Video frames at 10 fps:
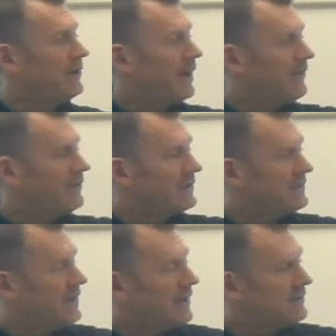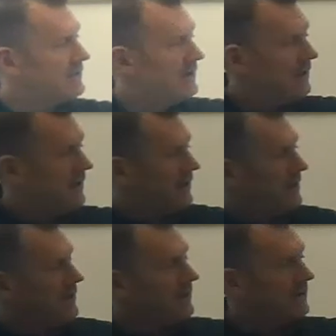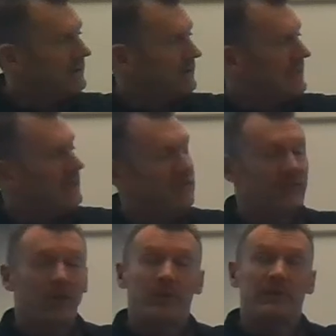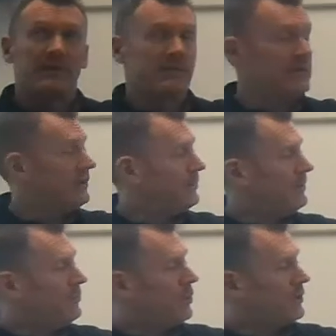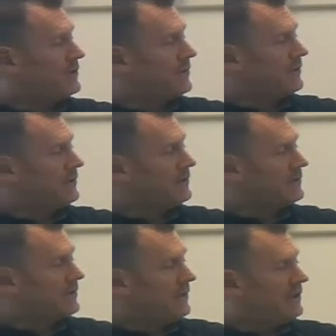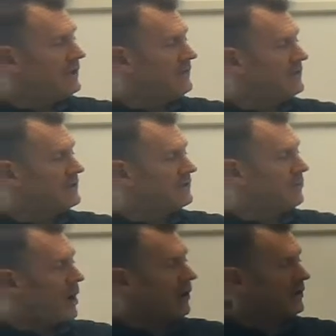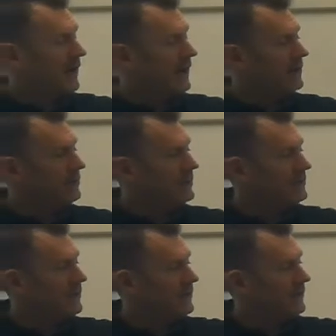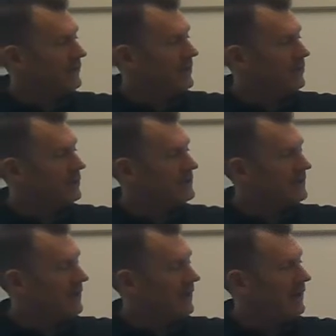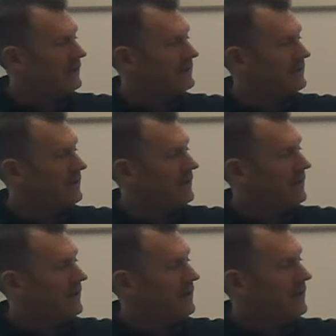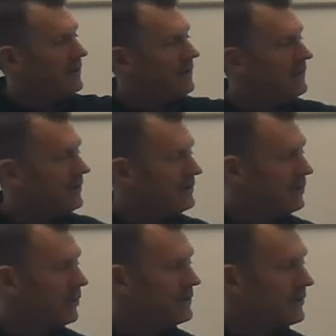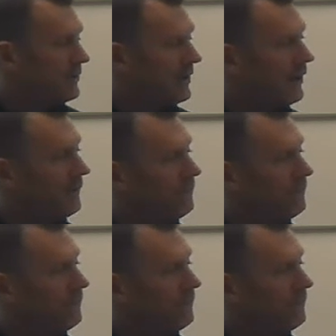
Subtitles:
you have this nice, you're leaning forward just a little bit more, so there's an even smaller angle between the femurs and the torso there.